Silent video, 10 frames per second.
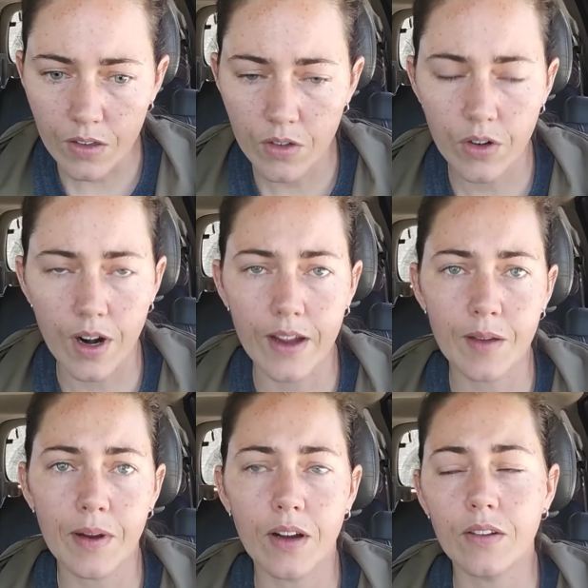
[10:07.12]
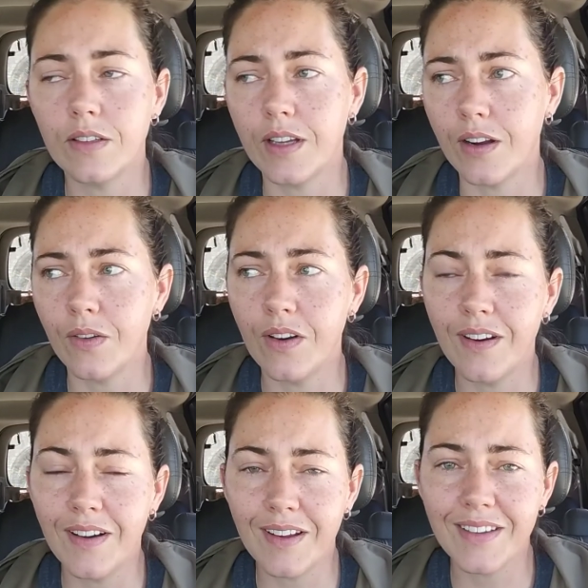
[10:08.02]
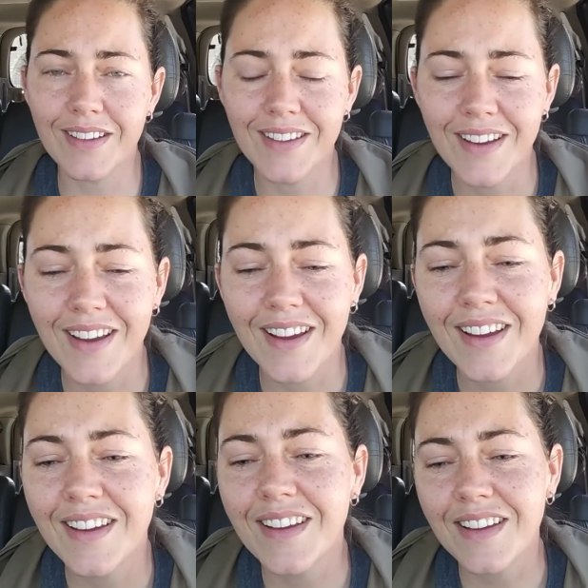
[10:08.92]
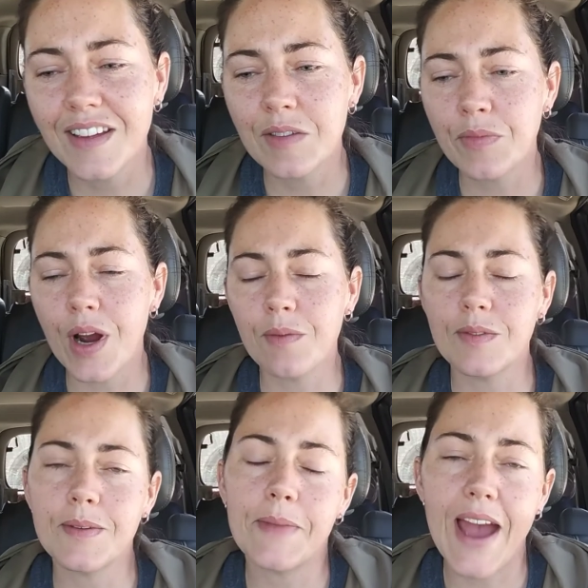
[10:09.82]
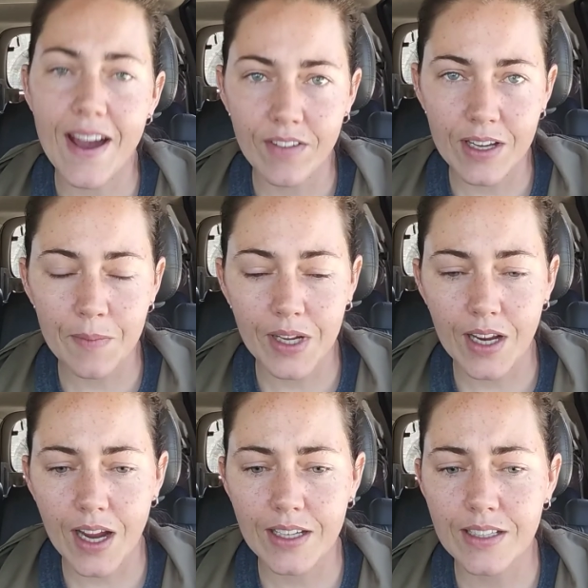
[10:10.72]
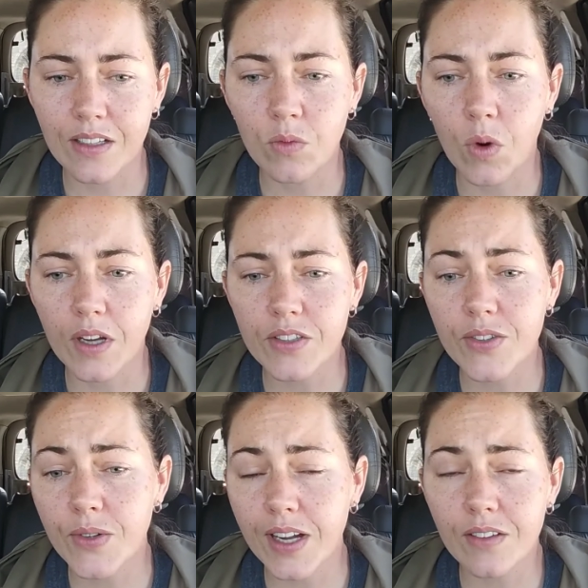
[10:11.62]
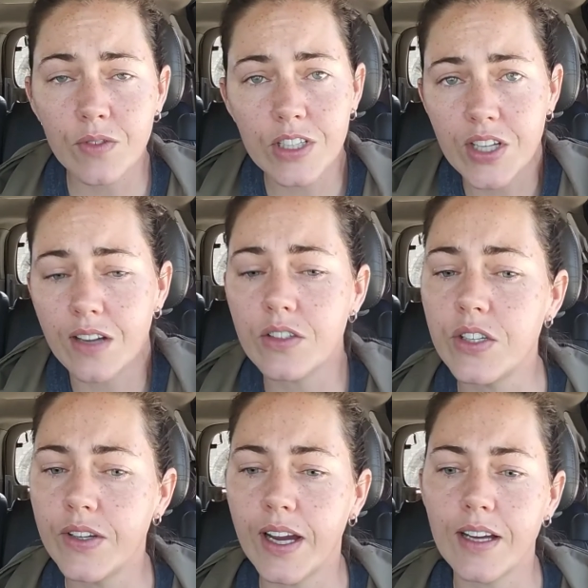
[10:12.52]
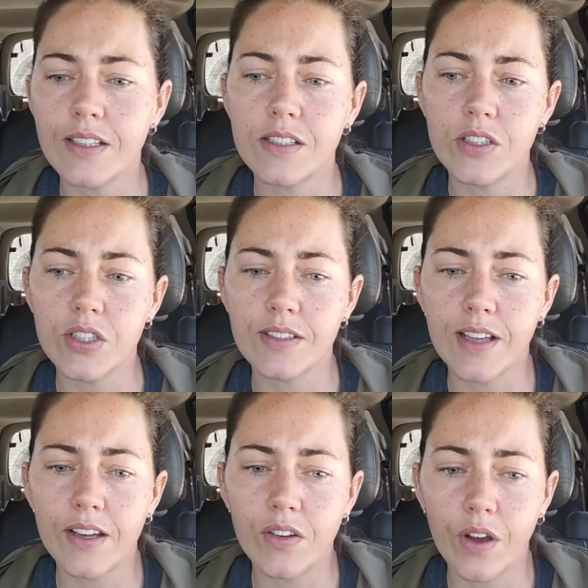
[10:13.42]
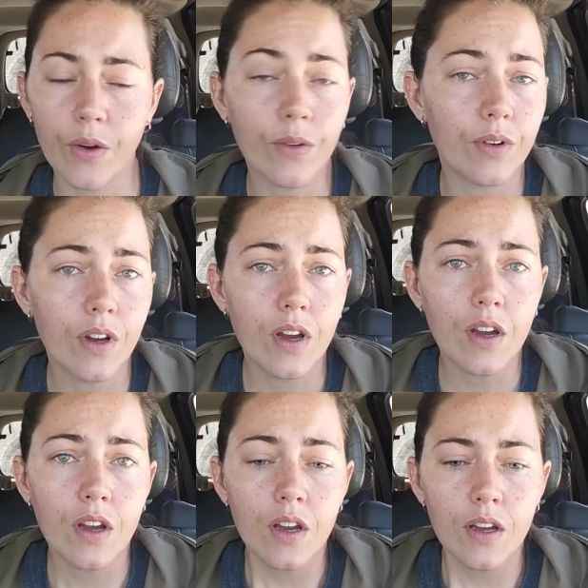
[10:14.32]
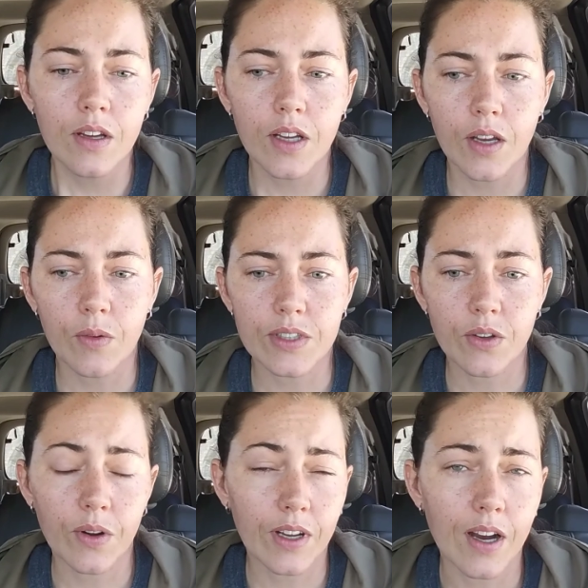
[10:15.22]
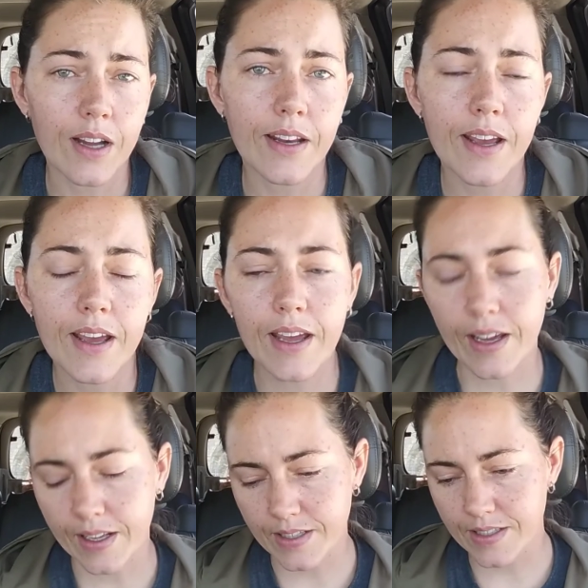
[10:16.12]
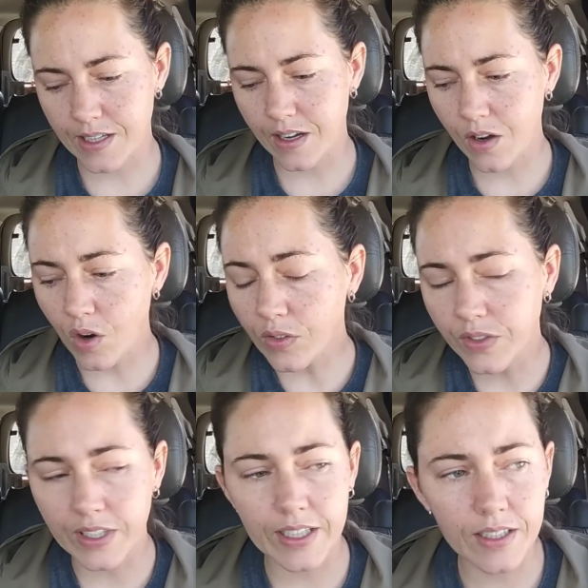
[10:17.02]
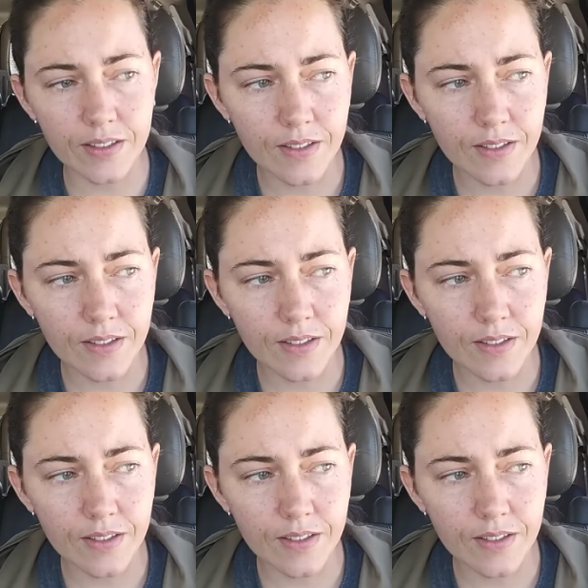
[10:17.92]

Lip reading: cry about, you know, all the problems I'm having, but I did want to kind of reach out to you guys and just let you know, what's going on, and hopefully